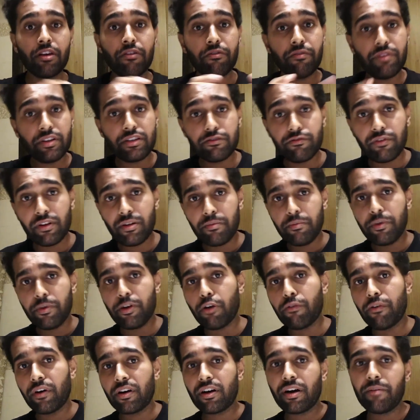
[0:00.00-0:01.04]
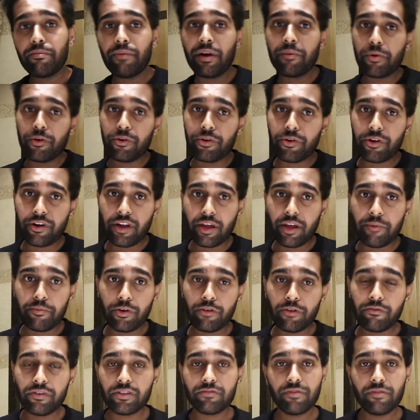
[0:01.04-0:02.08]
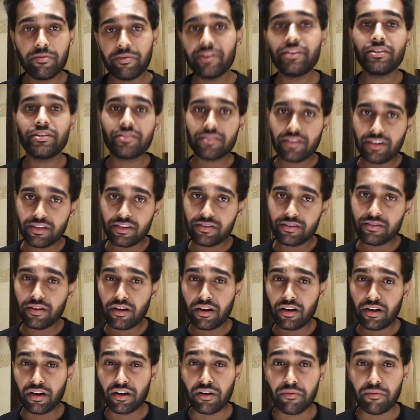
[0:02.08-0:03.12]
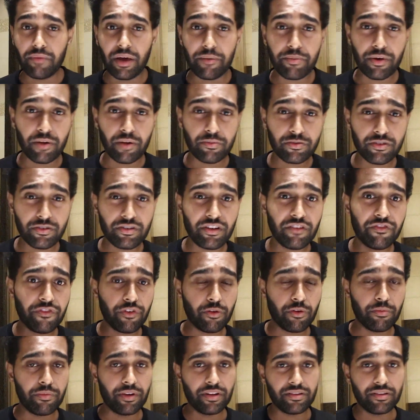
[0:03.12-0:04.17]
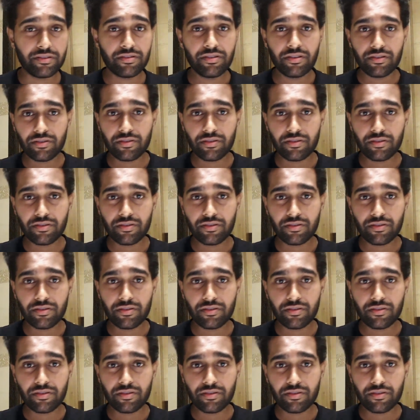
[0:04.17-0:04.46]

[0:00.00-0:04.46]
which will be overcome by prototype 2, which will be discussed by Prabjot in few minutes.